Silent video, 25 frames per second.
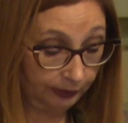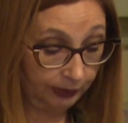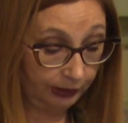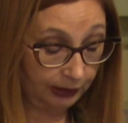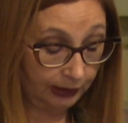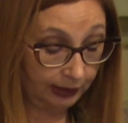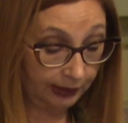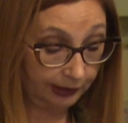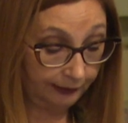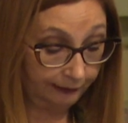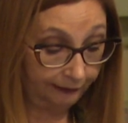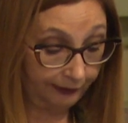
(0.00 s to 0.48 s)

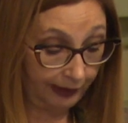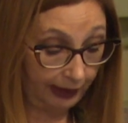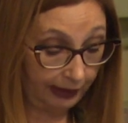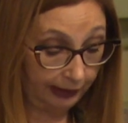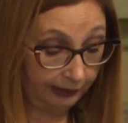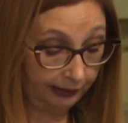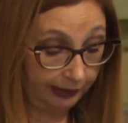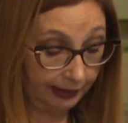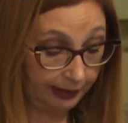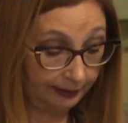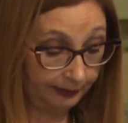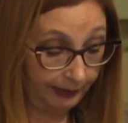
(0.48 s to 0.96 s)
is
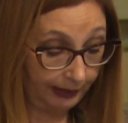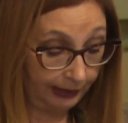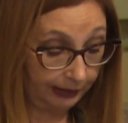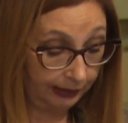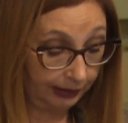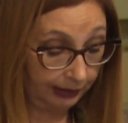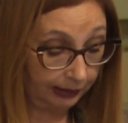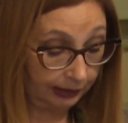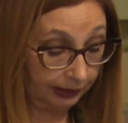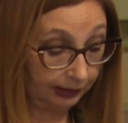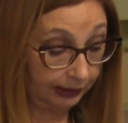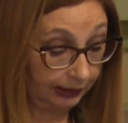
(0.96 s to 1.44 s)
defined as
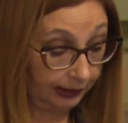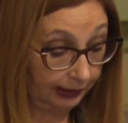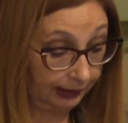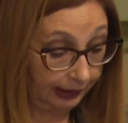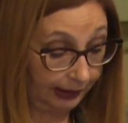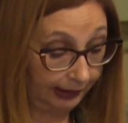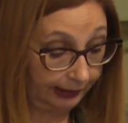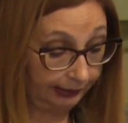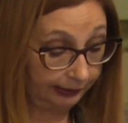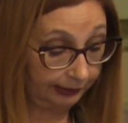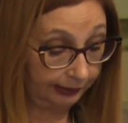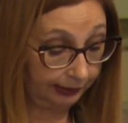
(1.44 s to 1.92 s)
medical
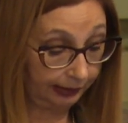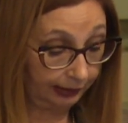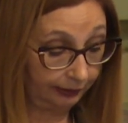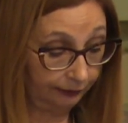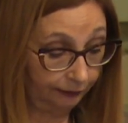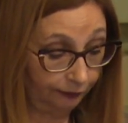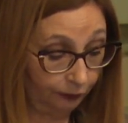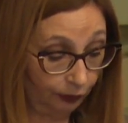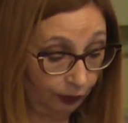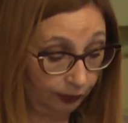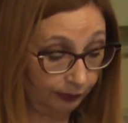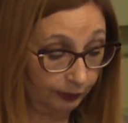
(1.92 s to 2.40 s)
neglect and
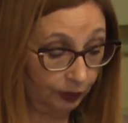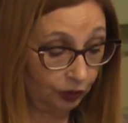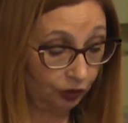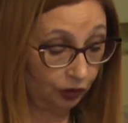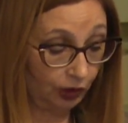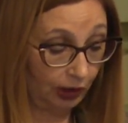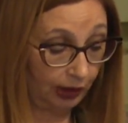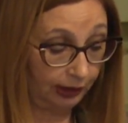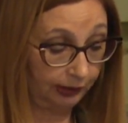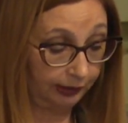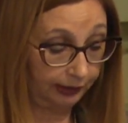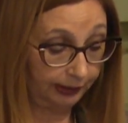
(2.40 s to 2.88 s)
forms
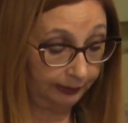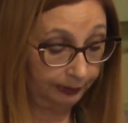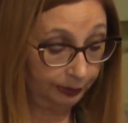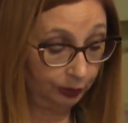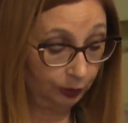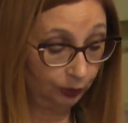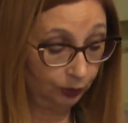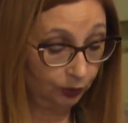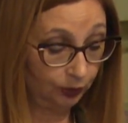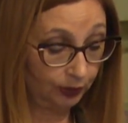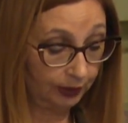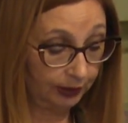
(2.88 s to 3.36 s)
child
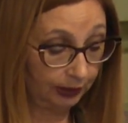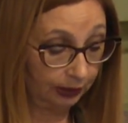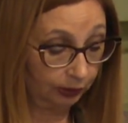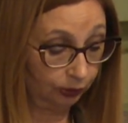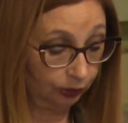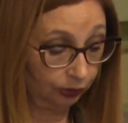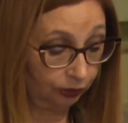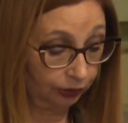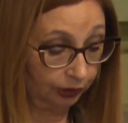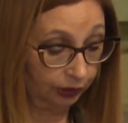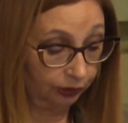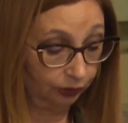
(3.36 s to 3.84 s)
abuse
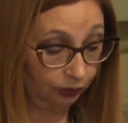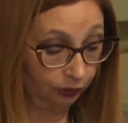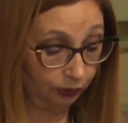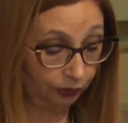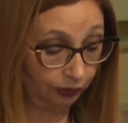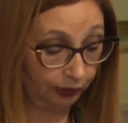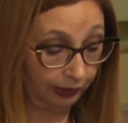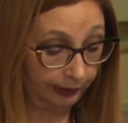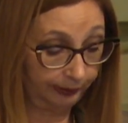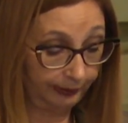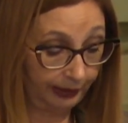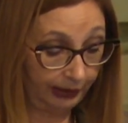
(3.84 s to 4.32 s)
according to
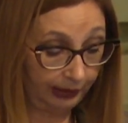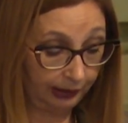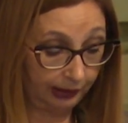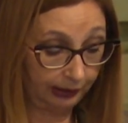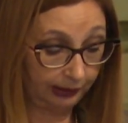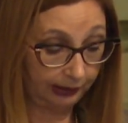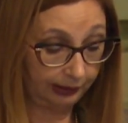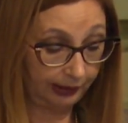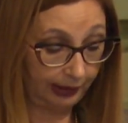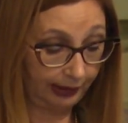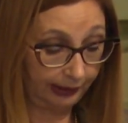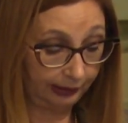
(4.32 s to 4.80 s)
the
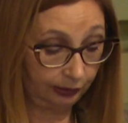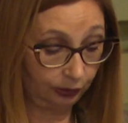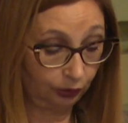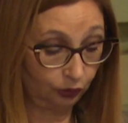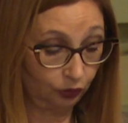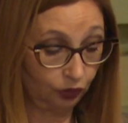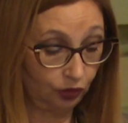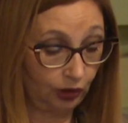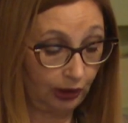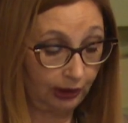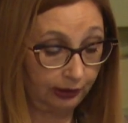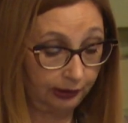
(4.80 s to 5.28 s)
American Act on
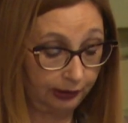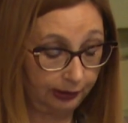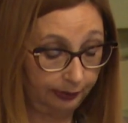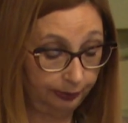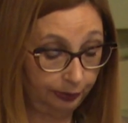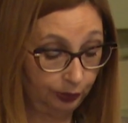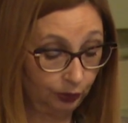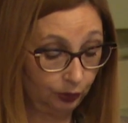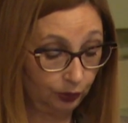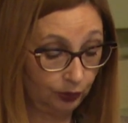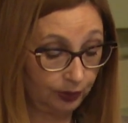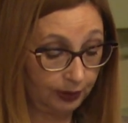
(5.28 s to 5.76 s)
Child
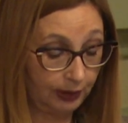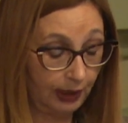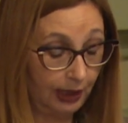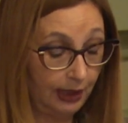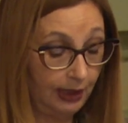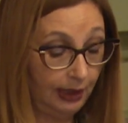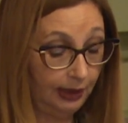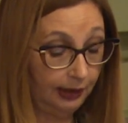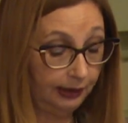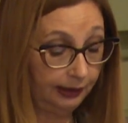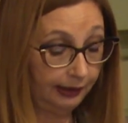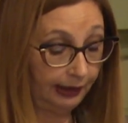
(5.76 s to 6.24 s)
Abuse
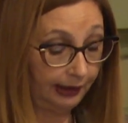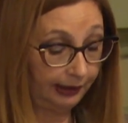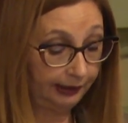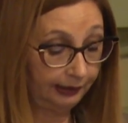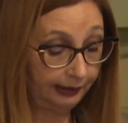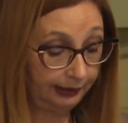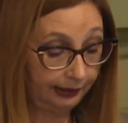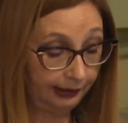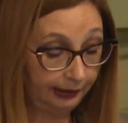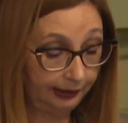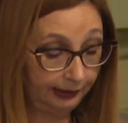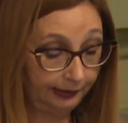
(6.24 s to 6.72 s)

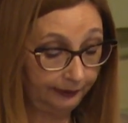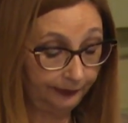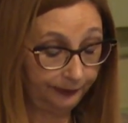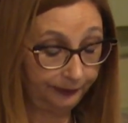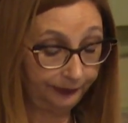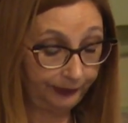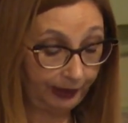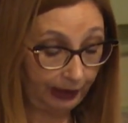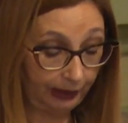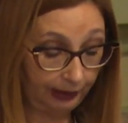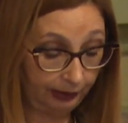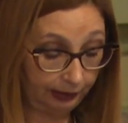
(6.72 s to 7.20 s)

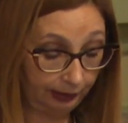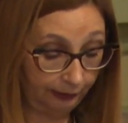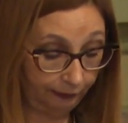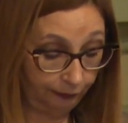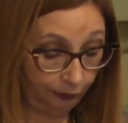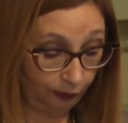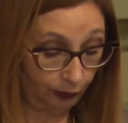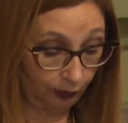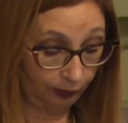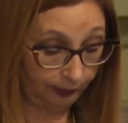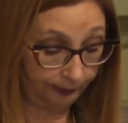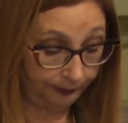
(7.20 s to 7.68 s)

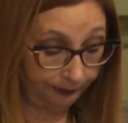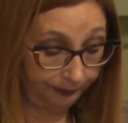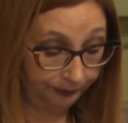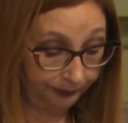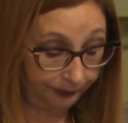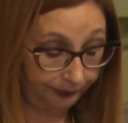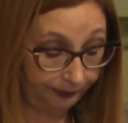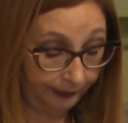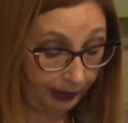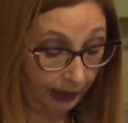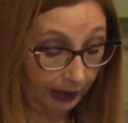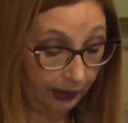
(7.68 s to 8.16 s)
1984.
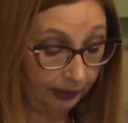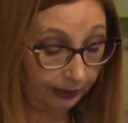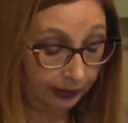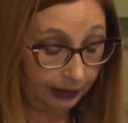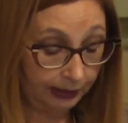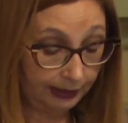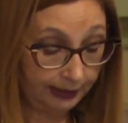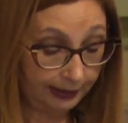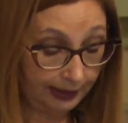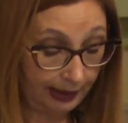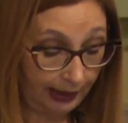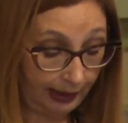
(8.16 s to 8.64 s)

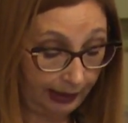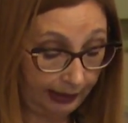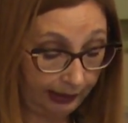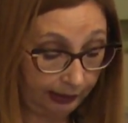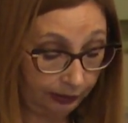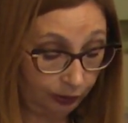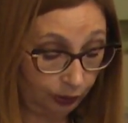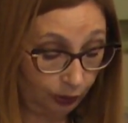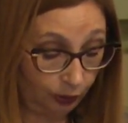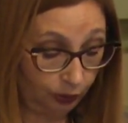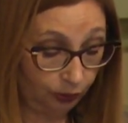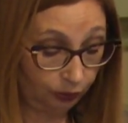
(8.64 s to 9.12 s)
This
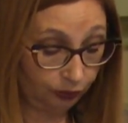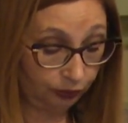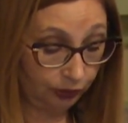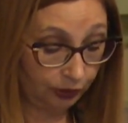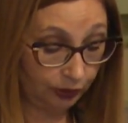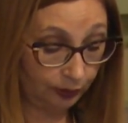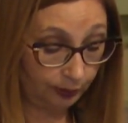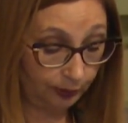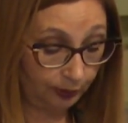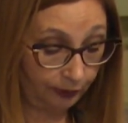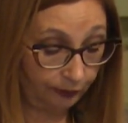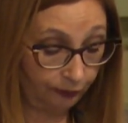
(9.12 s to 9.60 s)
act
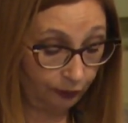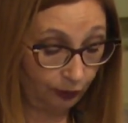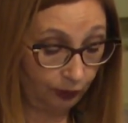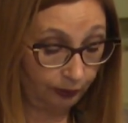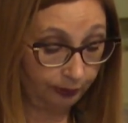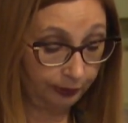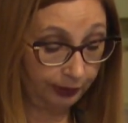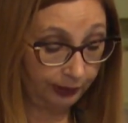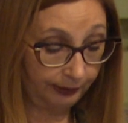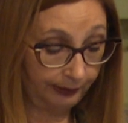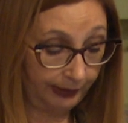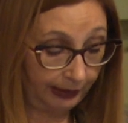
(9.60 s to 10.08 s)
orders
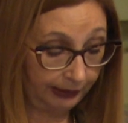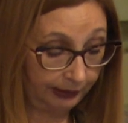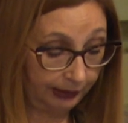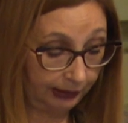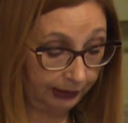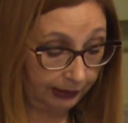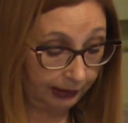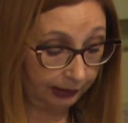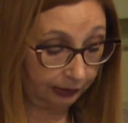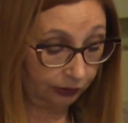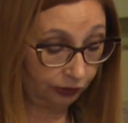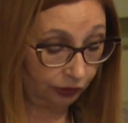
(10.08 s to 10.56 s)
performing
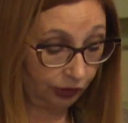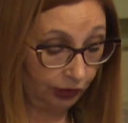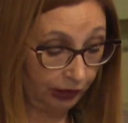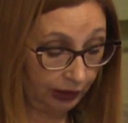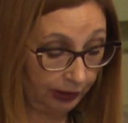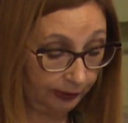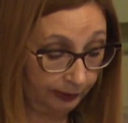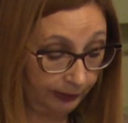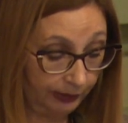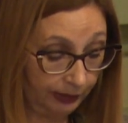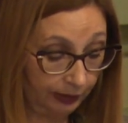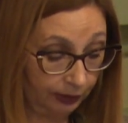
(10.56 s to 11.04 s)
medical
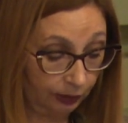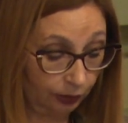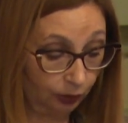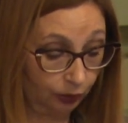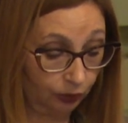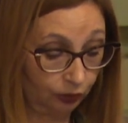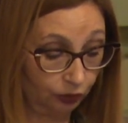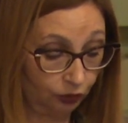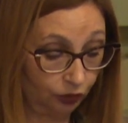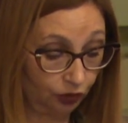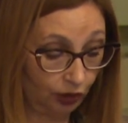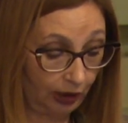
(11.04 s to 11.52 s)
treatments to
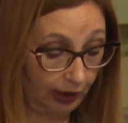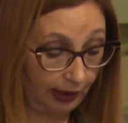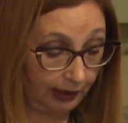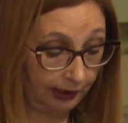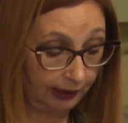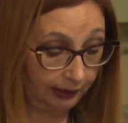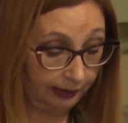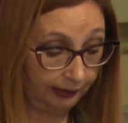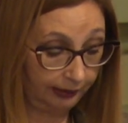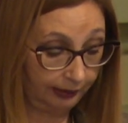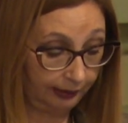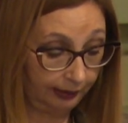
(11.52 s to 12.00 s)
the
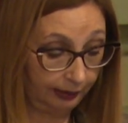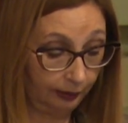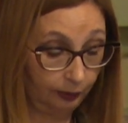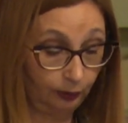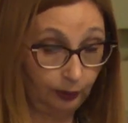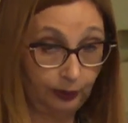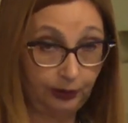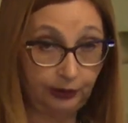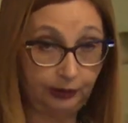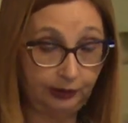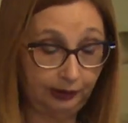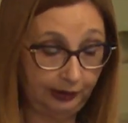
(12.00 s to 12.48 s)
child
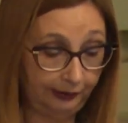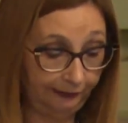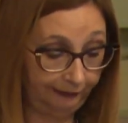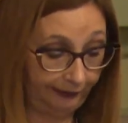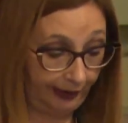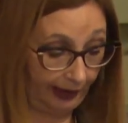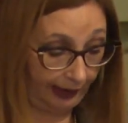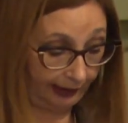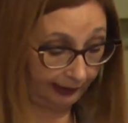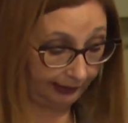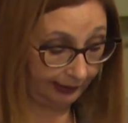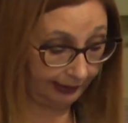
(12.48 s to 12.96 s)
with
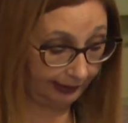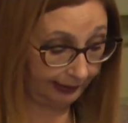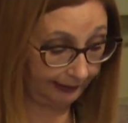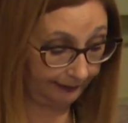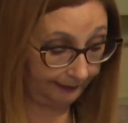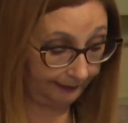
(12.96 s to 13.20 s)
defects.